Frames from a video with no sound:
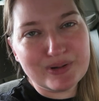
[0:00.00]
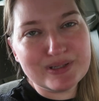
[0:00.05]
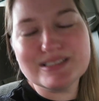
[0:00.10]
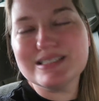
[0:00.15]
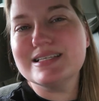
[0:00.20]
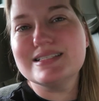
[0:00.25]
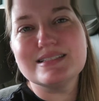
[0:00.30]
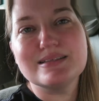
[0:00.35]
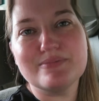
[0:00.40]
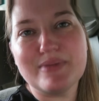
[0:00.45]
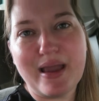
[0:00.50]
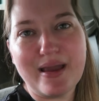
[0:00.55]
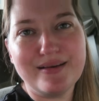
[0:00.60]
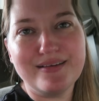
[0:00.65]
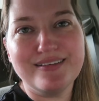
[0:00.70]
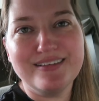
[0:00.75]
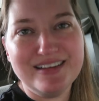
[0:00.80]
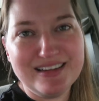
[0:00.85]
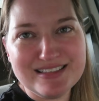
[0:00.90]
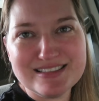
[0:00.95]
It doesn't
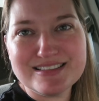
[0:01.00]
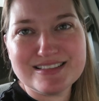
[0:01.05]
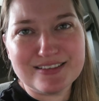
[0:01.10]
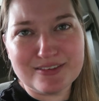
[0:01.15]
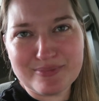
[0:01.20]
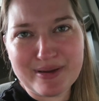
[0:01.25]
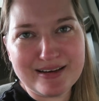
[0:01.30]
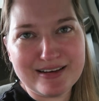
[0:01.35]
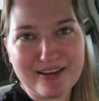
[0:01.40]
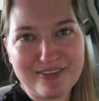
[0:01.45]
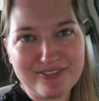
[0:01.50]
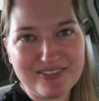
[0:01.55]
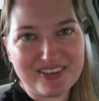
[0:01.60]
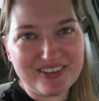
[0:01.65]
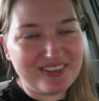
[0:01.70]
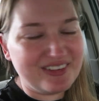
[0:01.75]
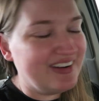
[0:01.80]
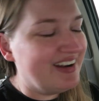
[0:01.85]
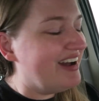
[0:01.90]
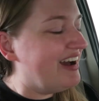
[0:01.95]
matter. He's still my
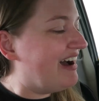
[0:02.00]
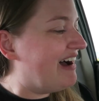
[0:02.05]
nephew.